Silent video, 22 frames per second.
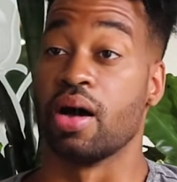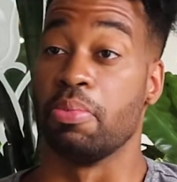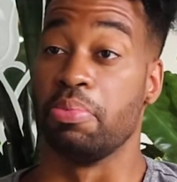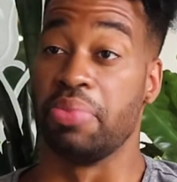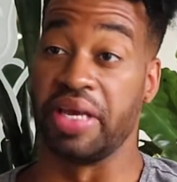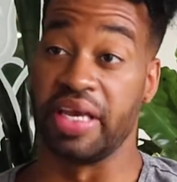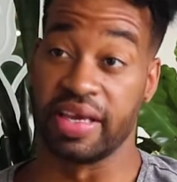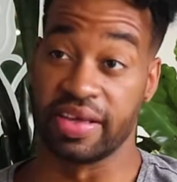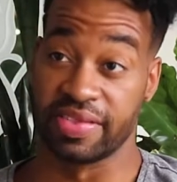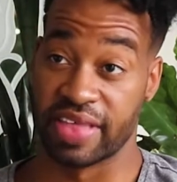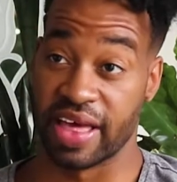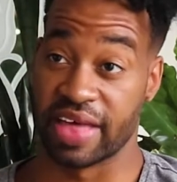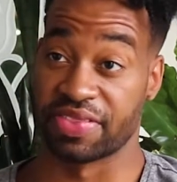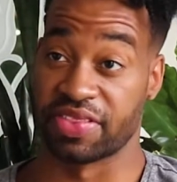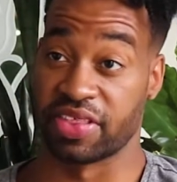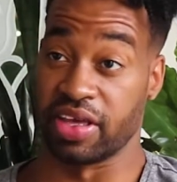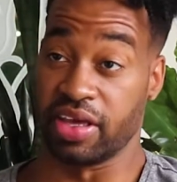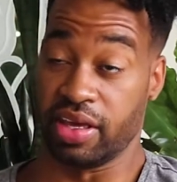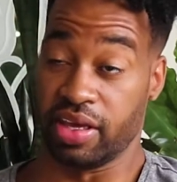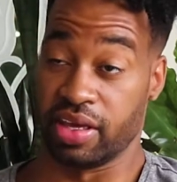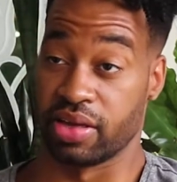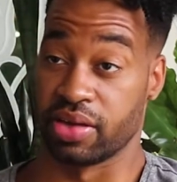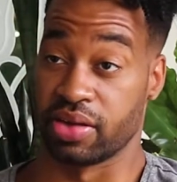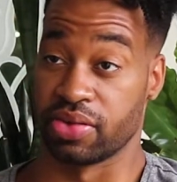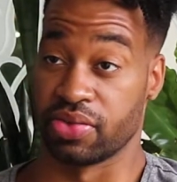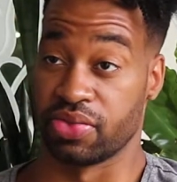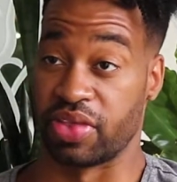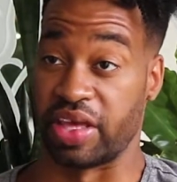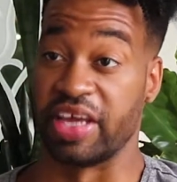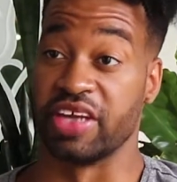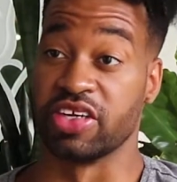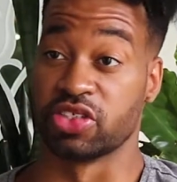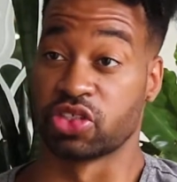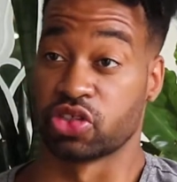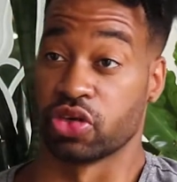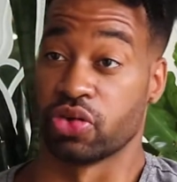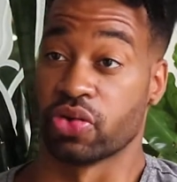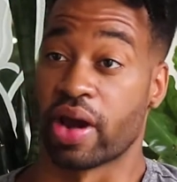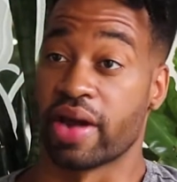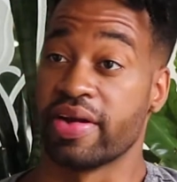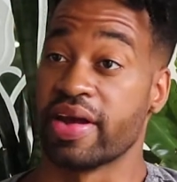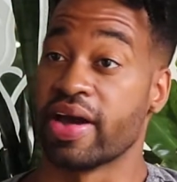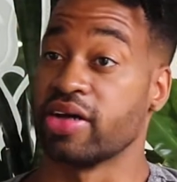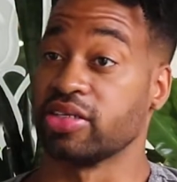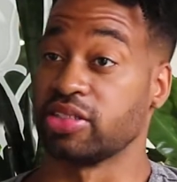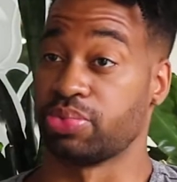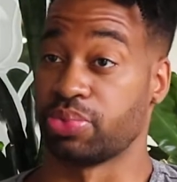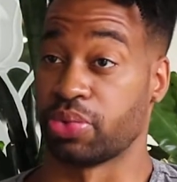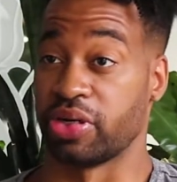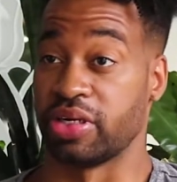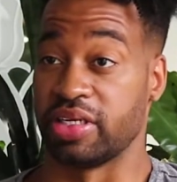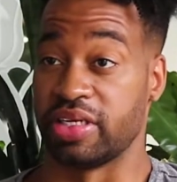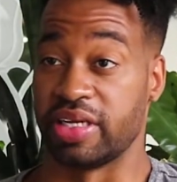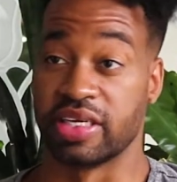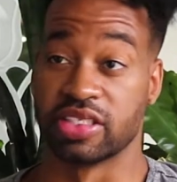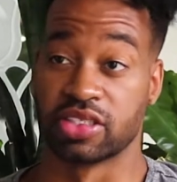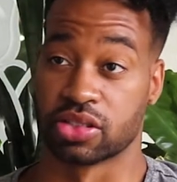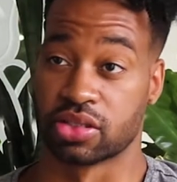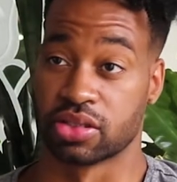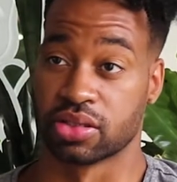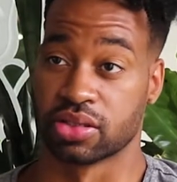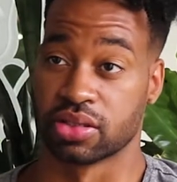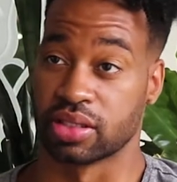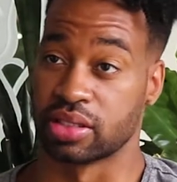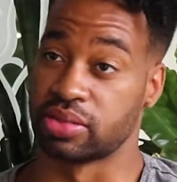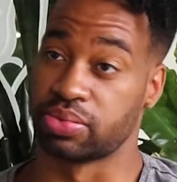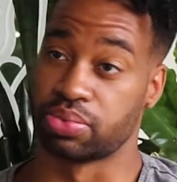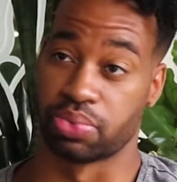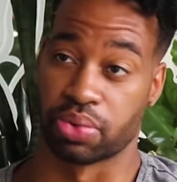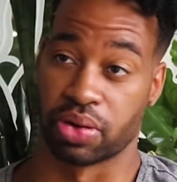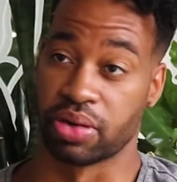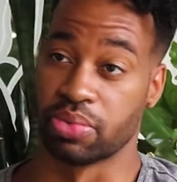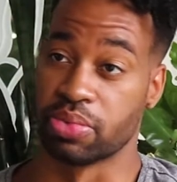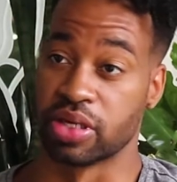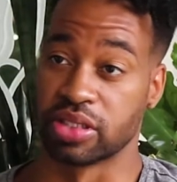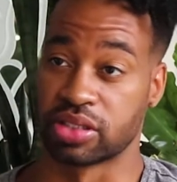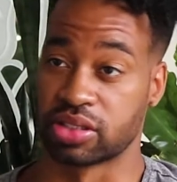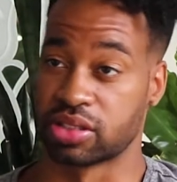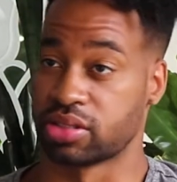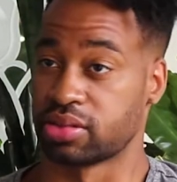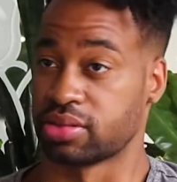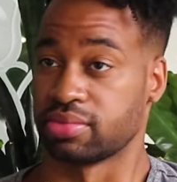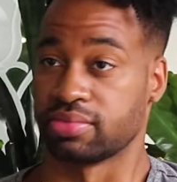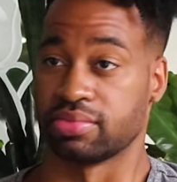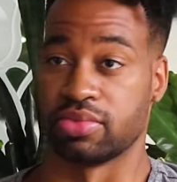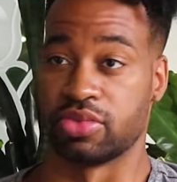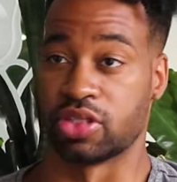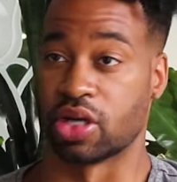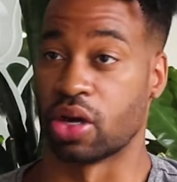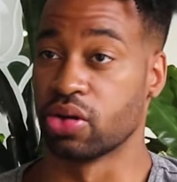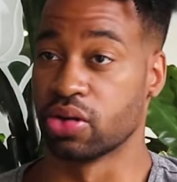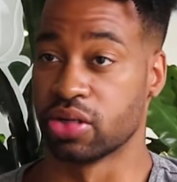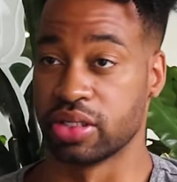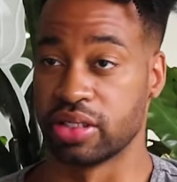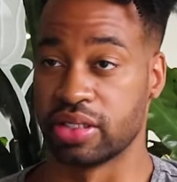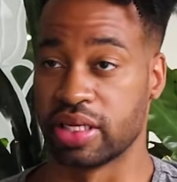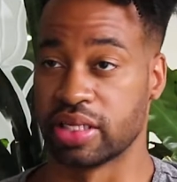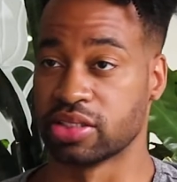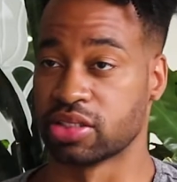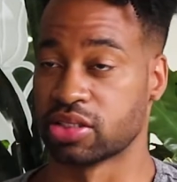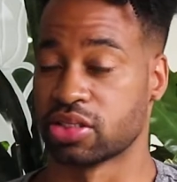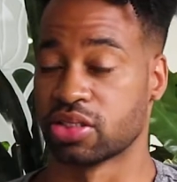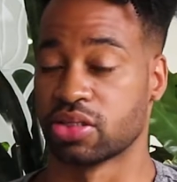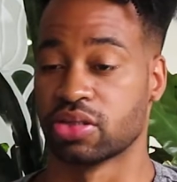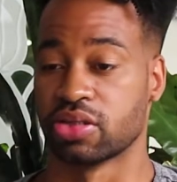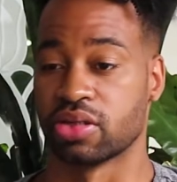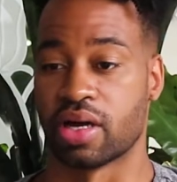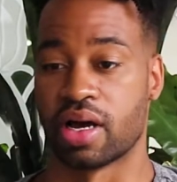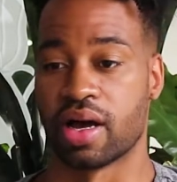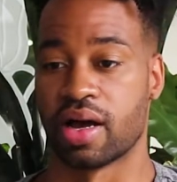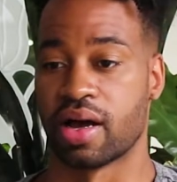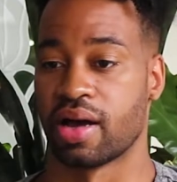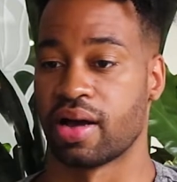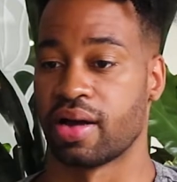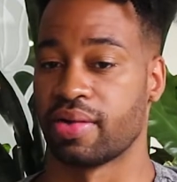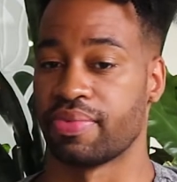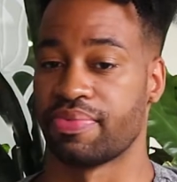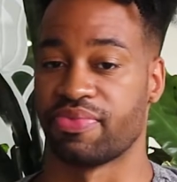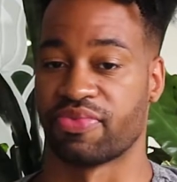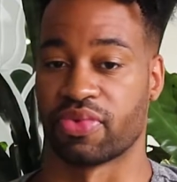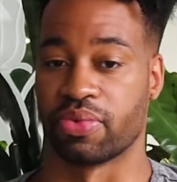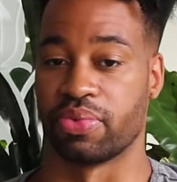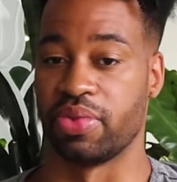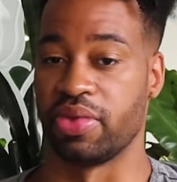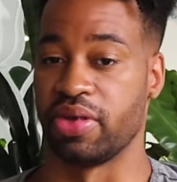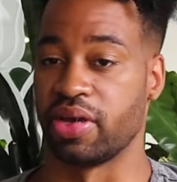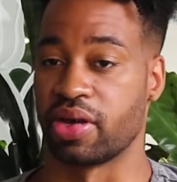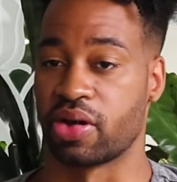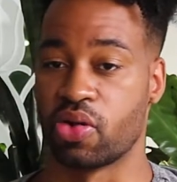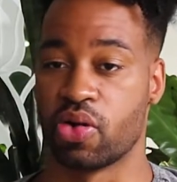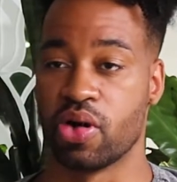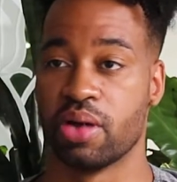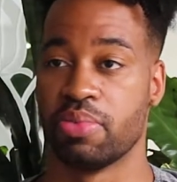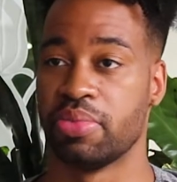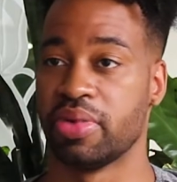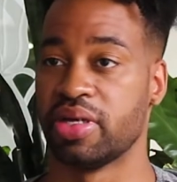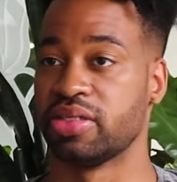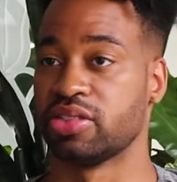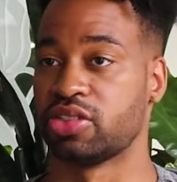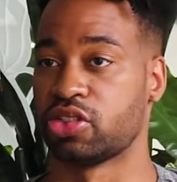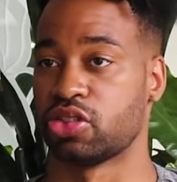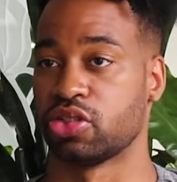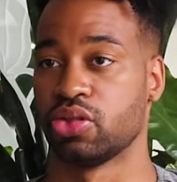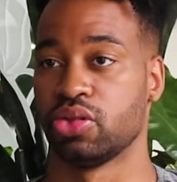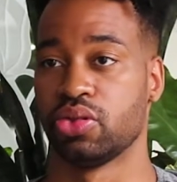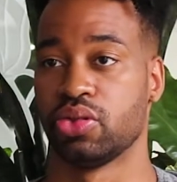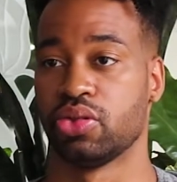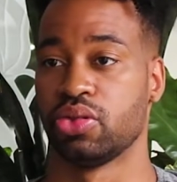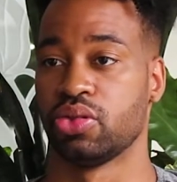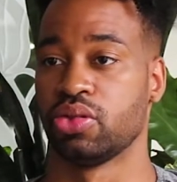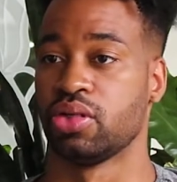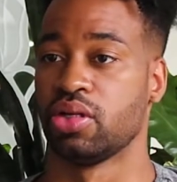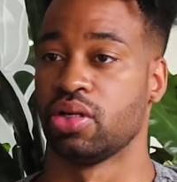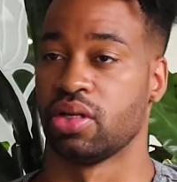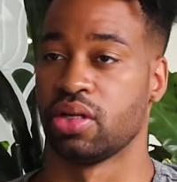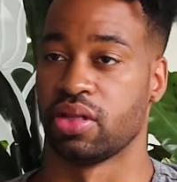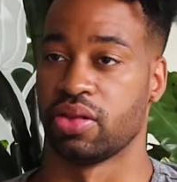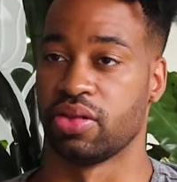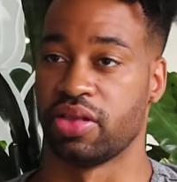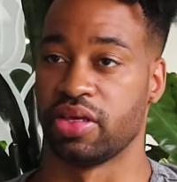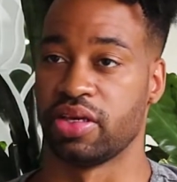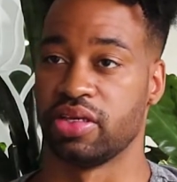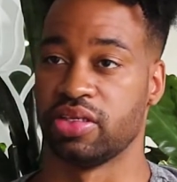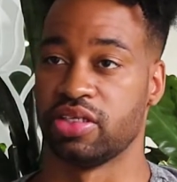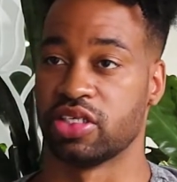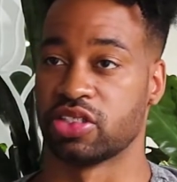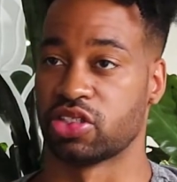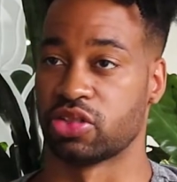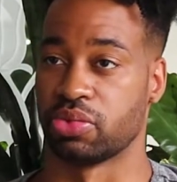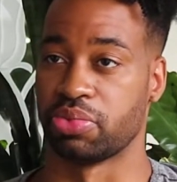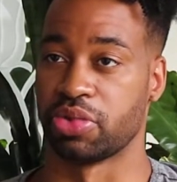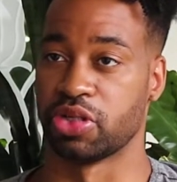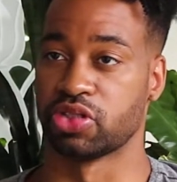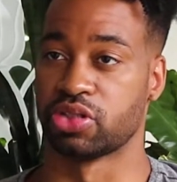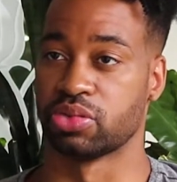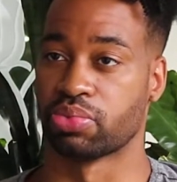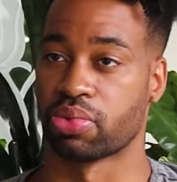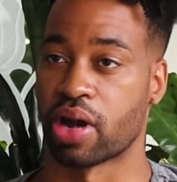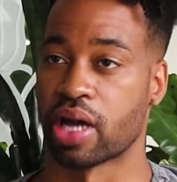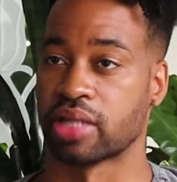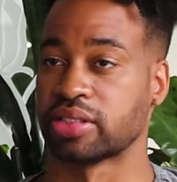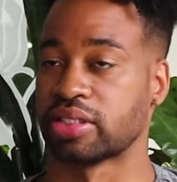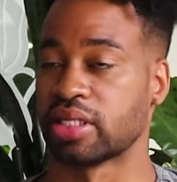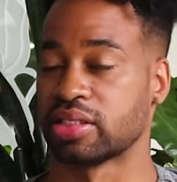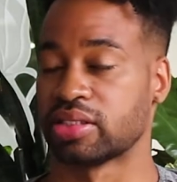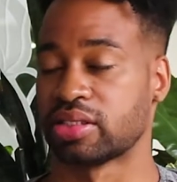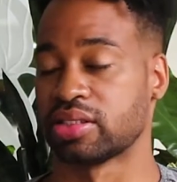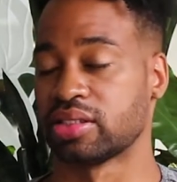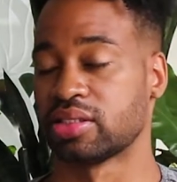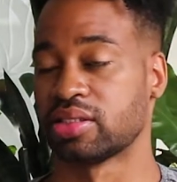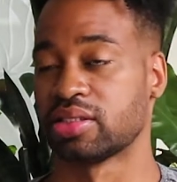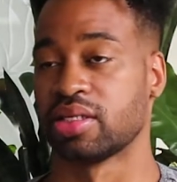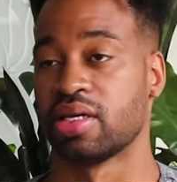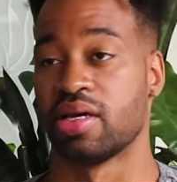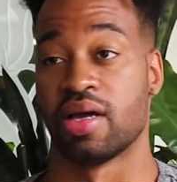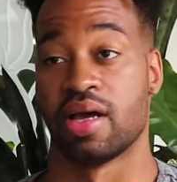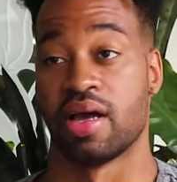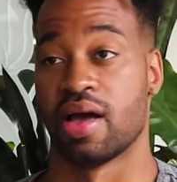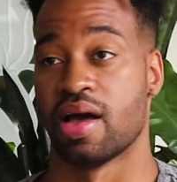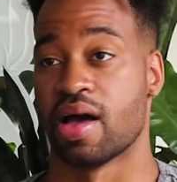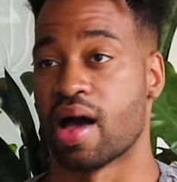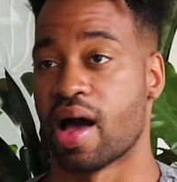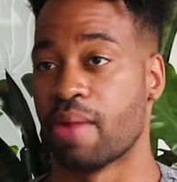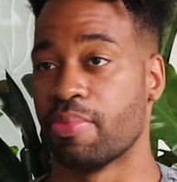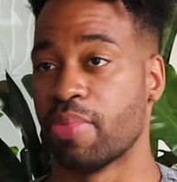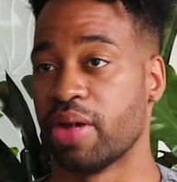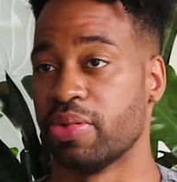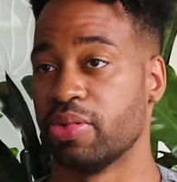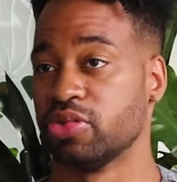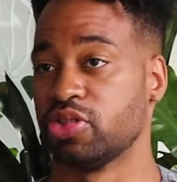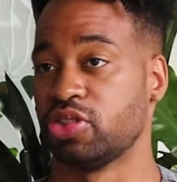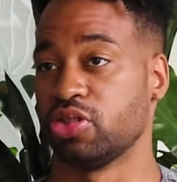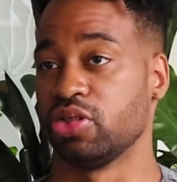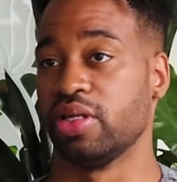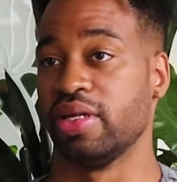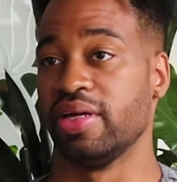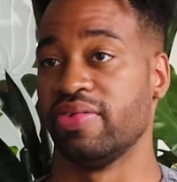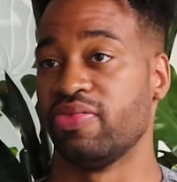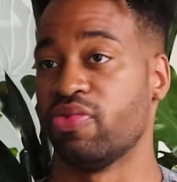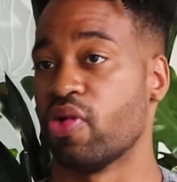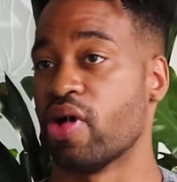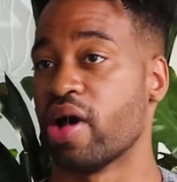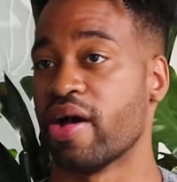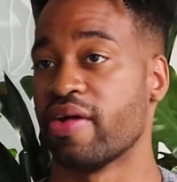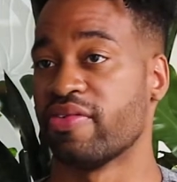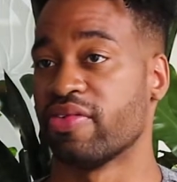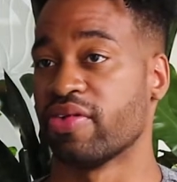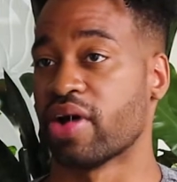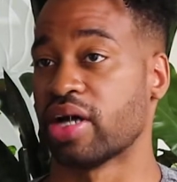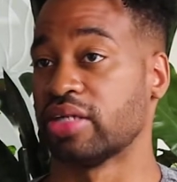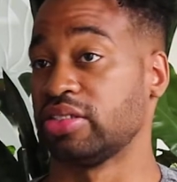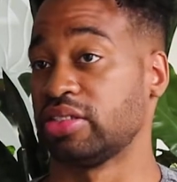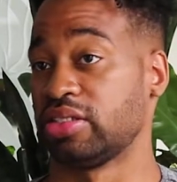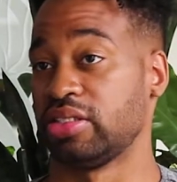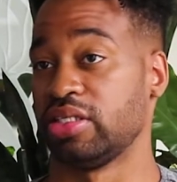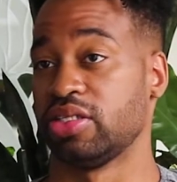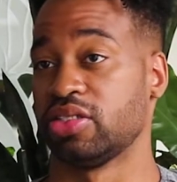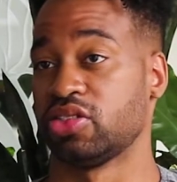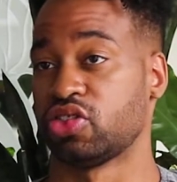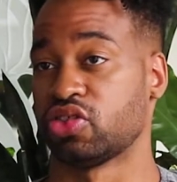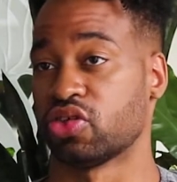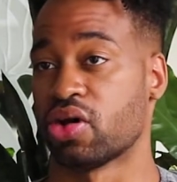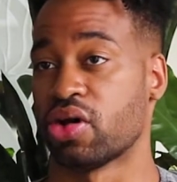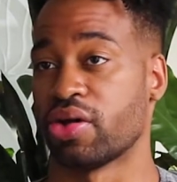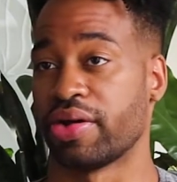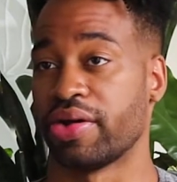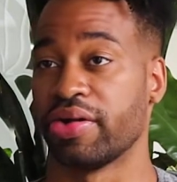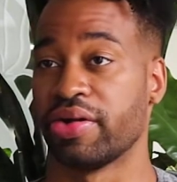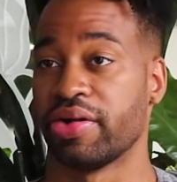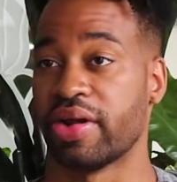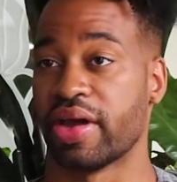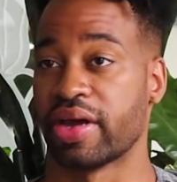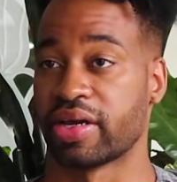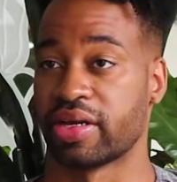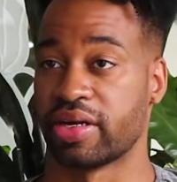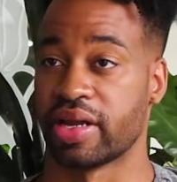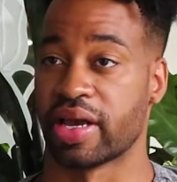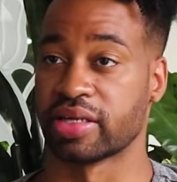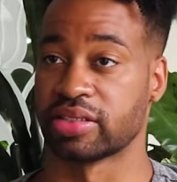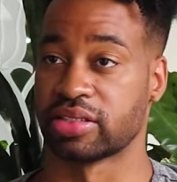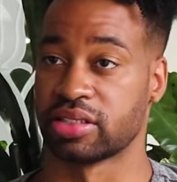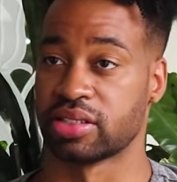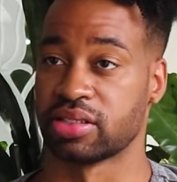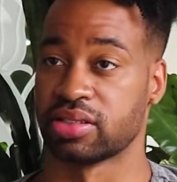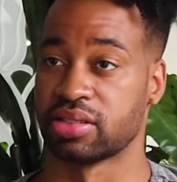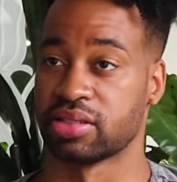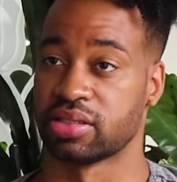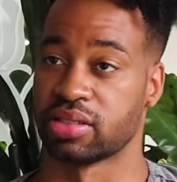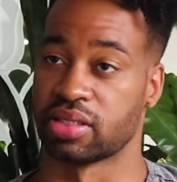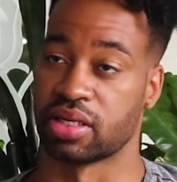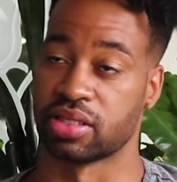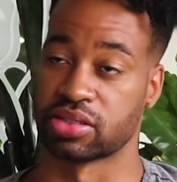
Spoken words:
Being that the industry right now is pretty digital, it's pretty much totally digital, from the equipment to the distribution processes. I'm able to live wherever. I just need a strong internet connection.